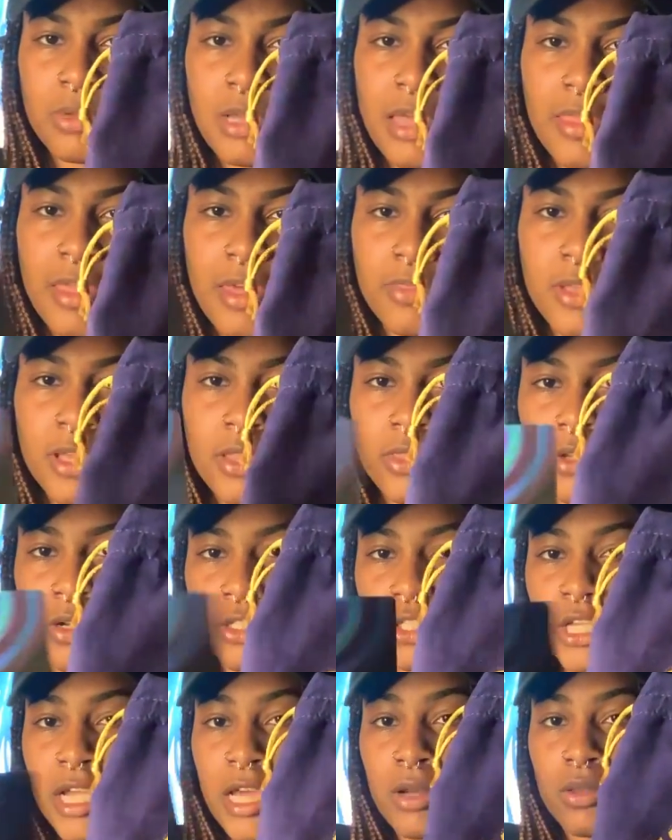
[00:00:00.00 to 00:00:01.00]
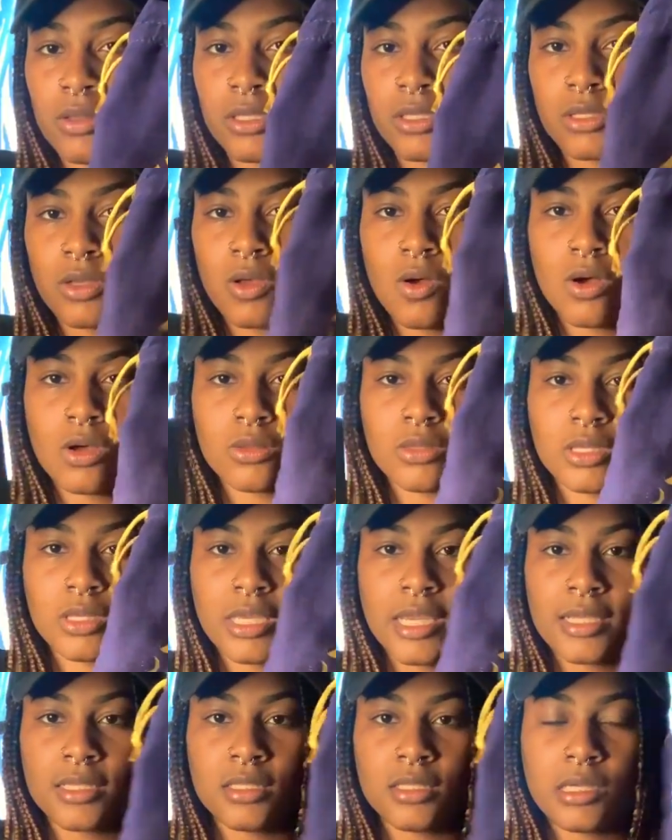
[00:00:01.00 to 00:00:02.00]
And I think their channel is called the
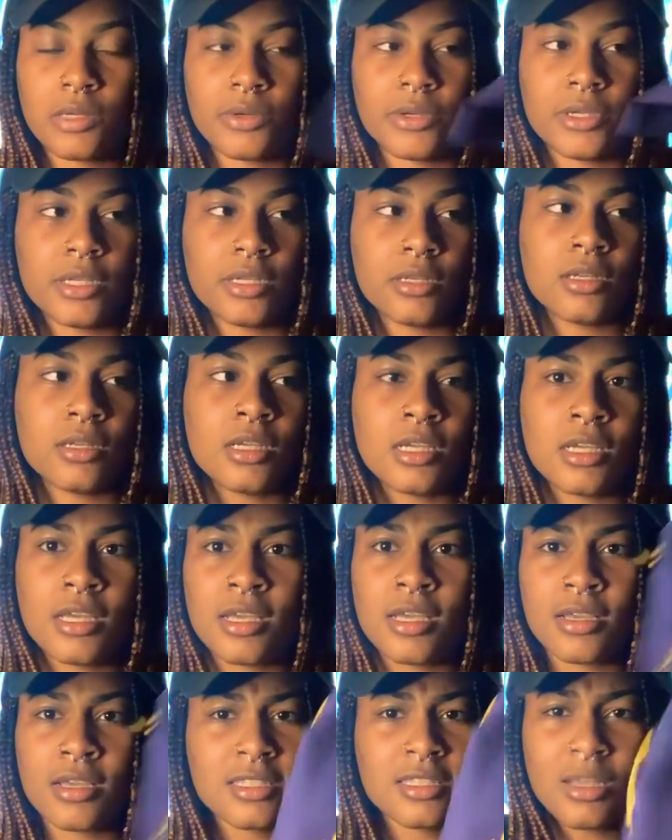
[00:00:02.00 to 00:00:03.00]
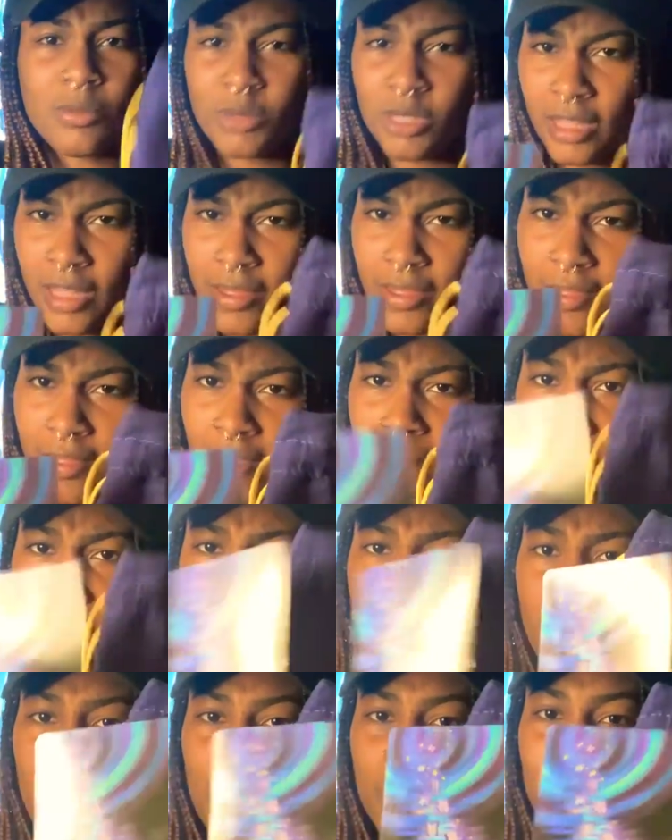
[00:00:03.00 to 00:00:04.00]
Cancerian, something like that.
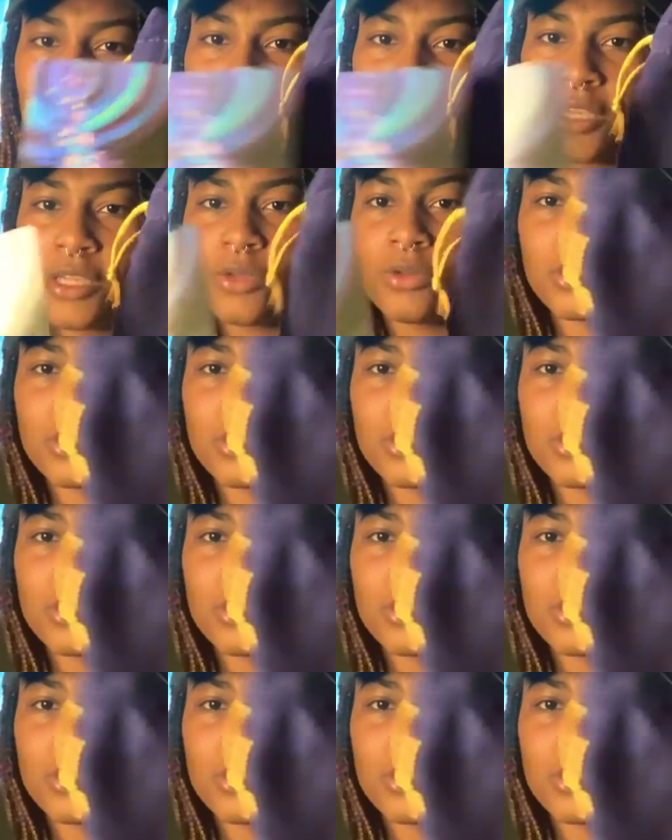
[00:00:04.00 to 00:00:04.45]
But thank you